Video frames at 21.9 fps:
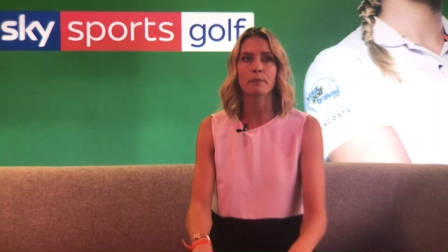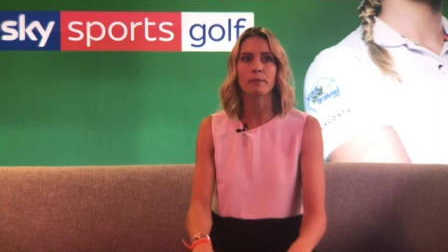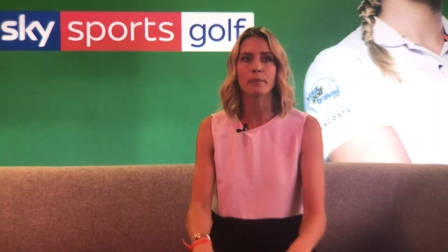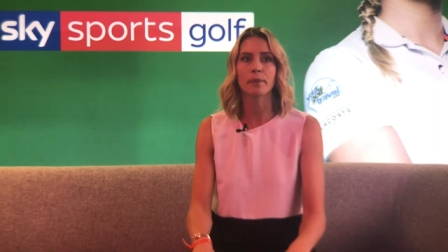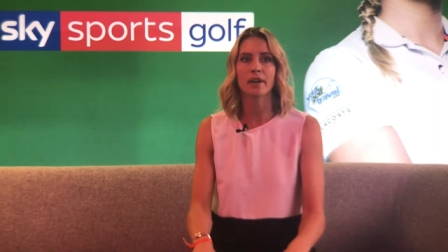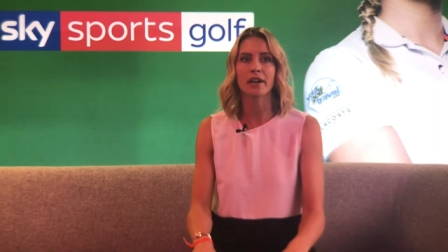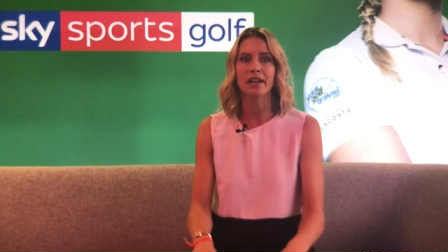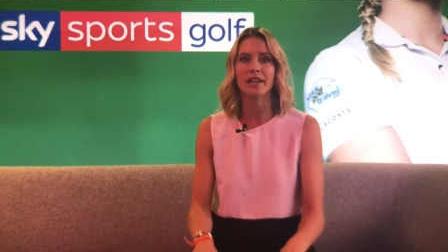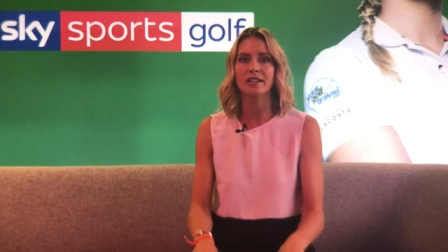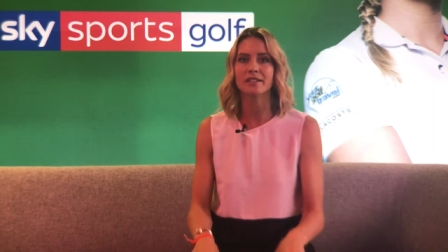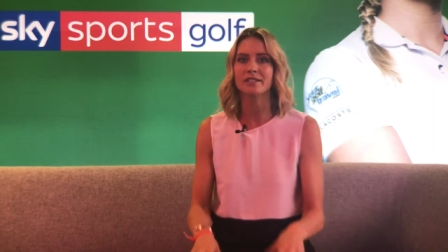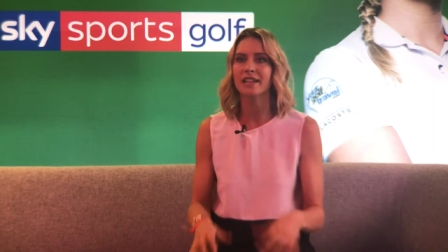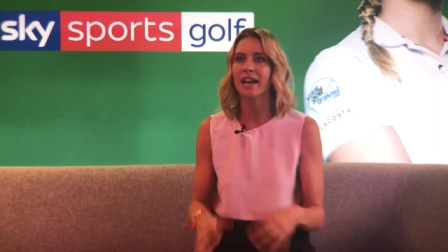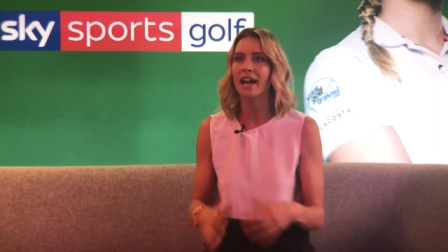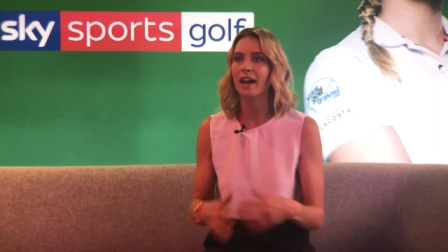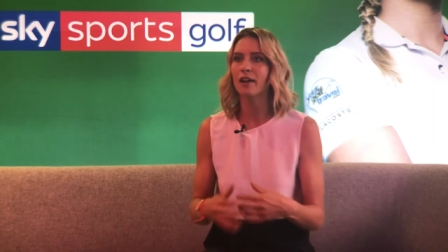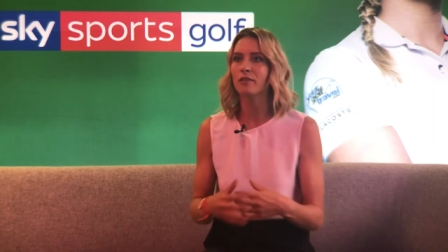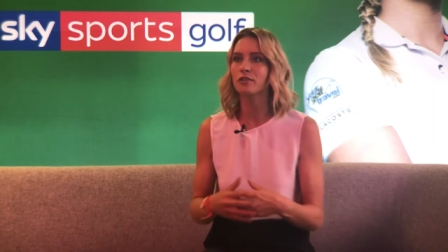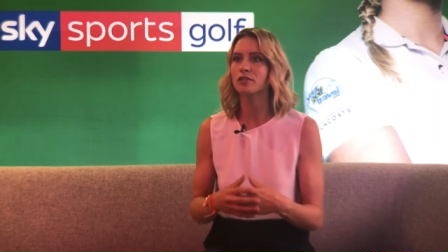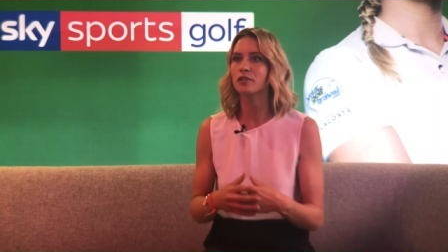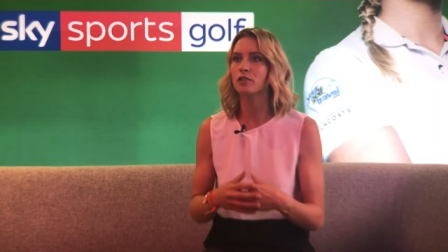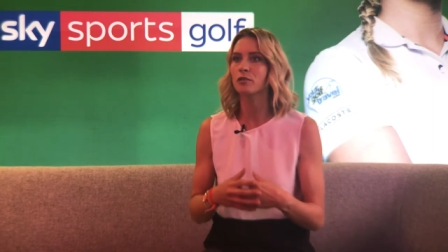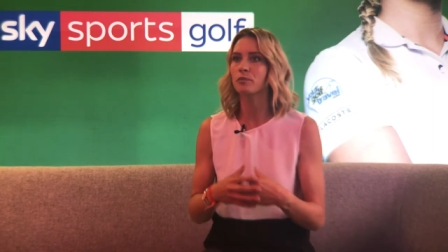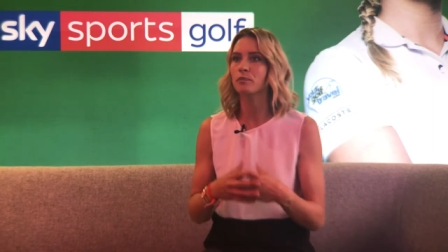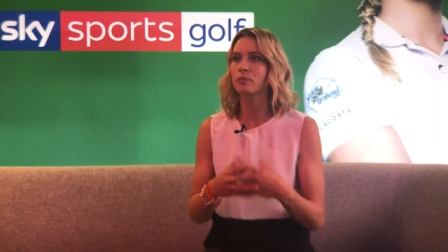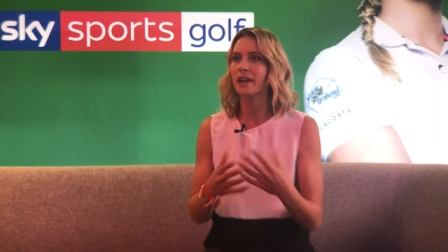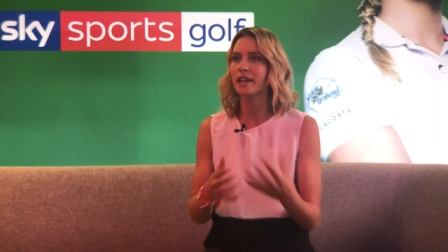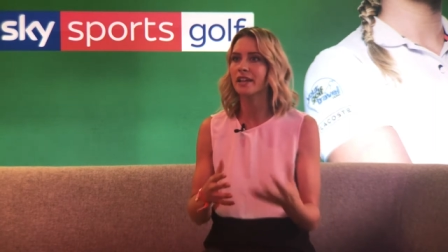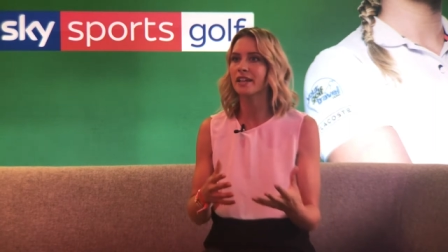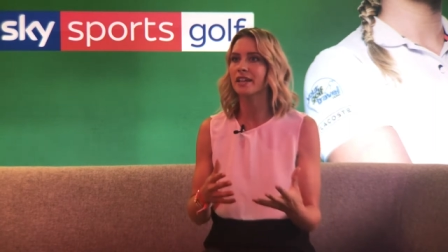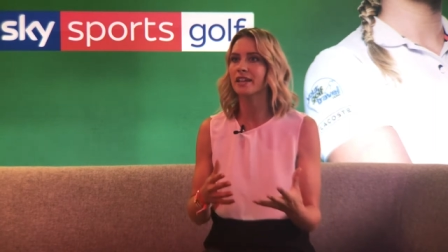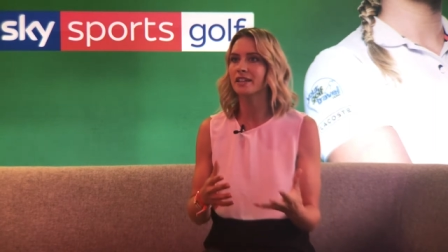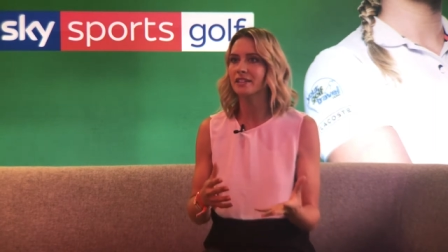but it's now sort of
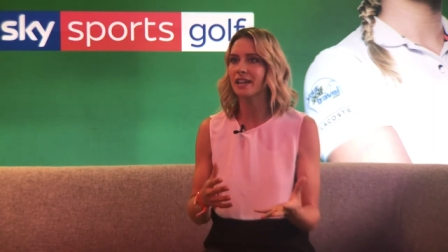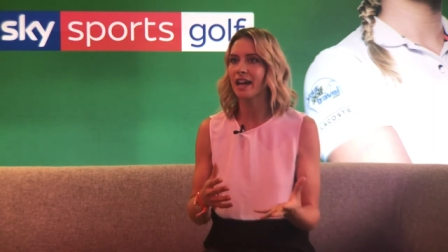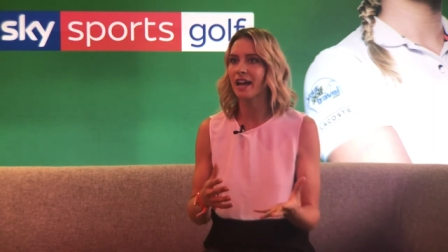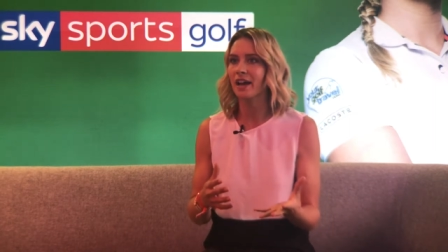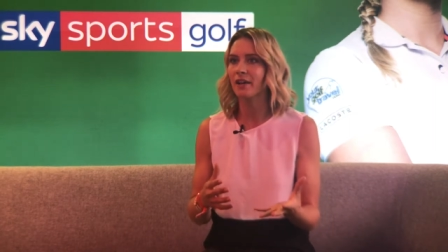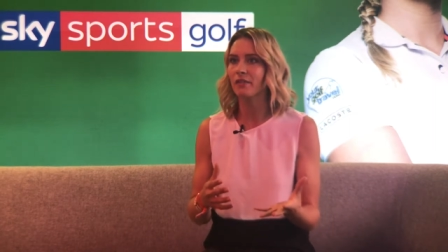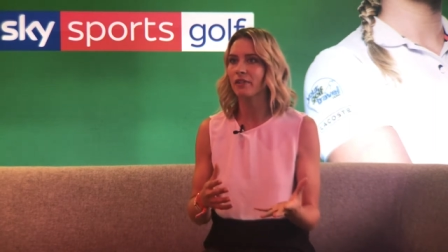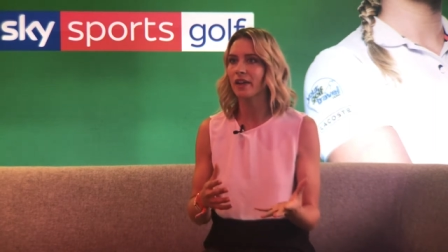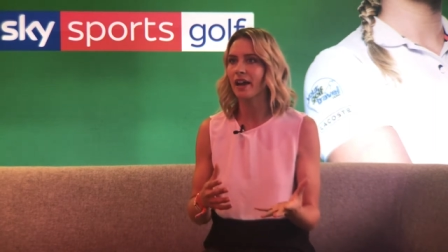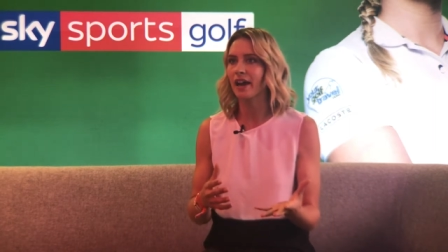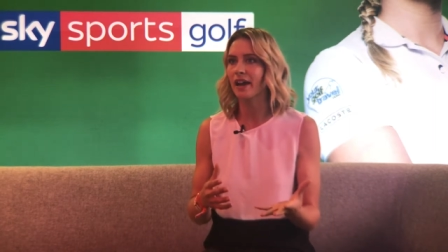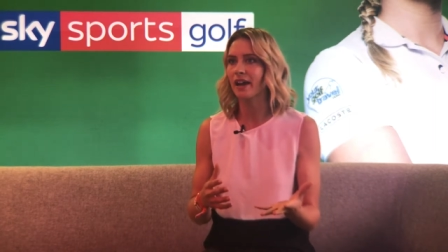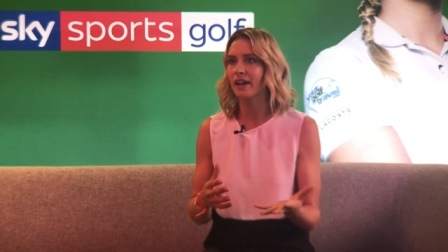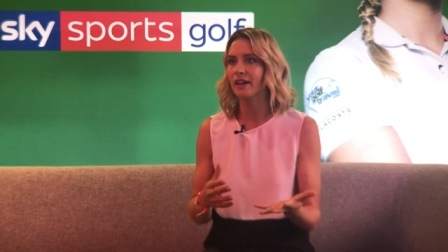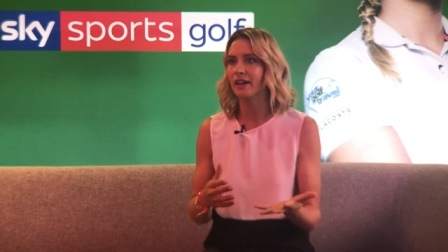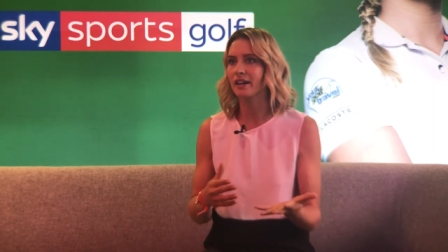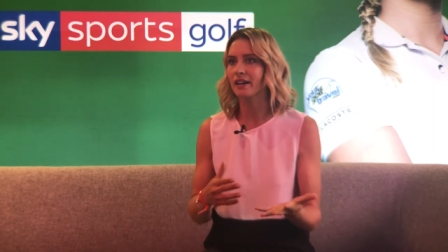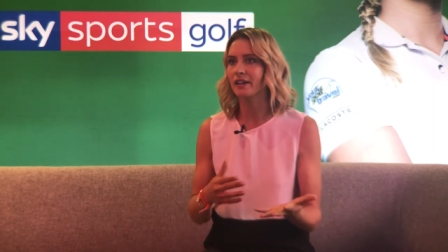breaking down that,